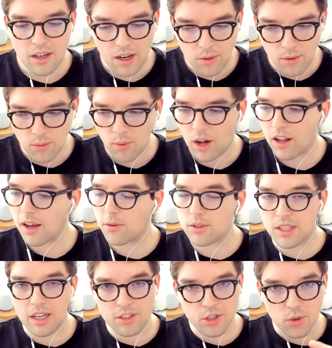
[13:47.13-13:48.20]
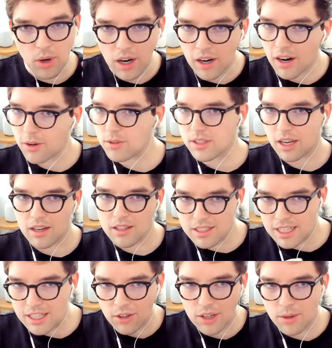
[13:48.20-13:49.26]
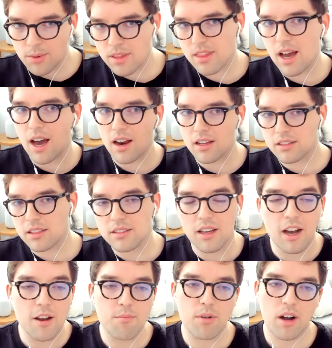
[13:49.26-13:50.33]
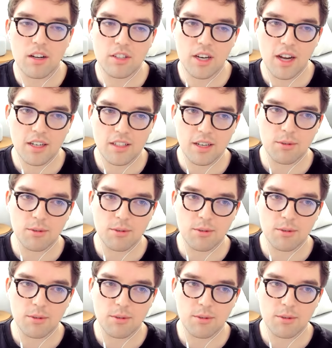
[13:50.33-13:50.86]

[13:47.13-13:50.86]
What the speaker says: while I was at Square, I was kind of tinkering with that as a side project.